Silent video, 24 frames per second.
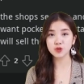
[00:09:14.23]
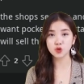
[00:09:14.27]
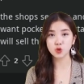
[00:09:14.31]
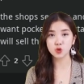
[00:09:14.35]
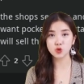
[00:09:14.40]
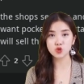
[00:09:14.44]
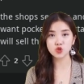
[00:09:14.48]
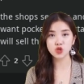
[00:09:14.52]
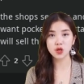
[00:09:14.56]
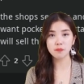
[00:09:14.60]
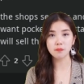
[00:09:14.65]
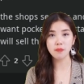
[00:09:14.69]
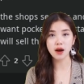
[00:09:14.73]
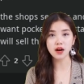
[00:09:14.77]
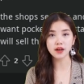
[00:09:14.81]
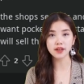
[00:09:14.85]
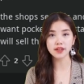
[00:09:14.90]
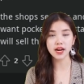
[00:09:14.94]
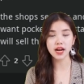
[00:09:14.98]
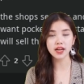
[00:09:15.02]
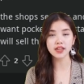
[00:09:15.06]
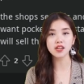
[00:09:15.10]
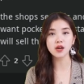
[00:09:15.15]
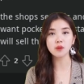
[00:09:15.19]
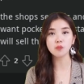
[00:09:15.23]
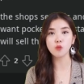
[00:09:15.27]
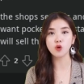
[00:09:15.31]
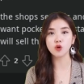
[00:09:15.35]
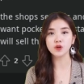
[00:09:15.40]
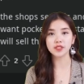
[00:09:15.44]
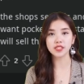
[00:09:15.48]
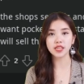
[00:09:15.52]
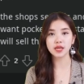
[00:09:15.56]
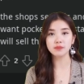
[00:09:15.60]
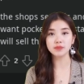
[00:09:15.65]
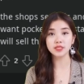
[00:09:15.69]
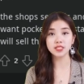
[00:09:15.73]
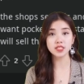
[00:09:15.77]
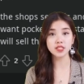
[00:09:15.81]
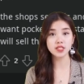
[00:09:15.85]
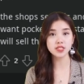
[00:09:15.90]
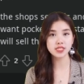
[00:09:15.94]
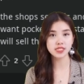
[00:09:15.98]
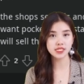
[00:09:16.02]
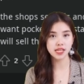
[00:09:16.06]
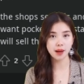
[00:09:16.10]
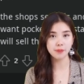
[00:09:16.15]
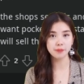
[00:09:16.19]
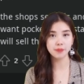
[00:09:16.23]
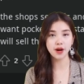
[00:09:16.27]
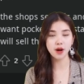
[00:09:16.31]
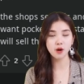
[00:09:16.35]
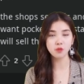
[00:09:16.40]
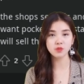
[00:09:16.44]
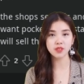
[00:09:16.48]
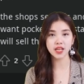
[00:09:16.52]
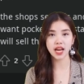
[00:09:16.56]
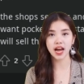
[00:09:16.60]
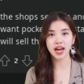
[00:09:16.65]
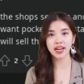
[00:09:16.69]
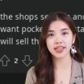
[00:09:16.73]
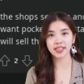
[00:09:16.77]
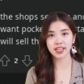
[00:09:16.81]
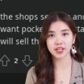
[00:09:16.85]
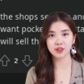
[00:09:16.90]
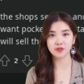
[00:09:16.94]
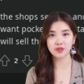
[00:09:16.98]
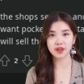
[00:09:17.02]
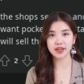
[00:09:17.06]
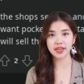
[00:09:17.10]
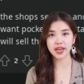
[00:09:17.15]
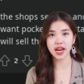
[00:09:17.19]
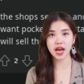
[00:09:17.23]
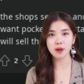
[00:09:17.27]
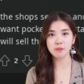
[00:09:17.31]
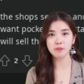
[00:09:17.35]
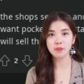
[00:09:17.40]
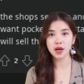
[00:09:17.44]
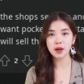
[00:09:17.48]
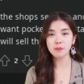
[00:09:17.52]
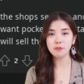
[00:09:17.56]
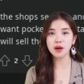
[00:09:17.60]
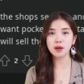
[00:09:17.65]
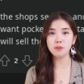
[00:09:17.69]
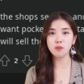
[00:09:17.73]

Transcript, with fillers: whereas men see it as a deal breaker and won't buy them.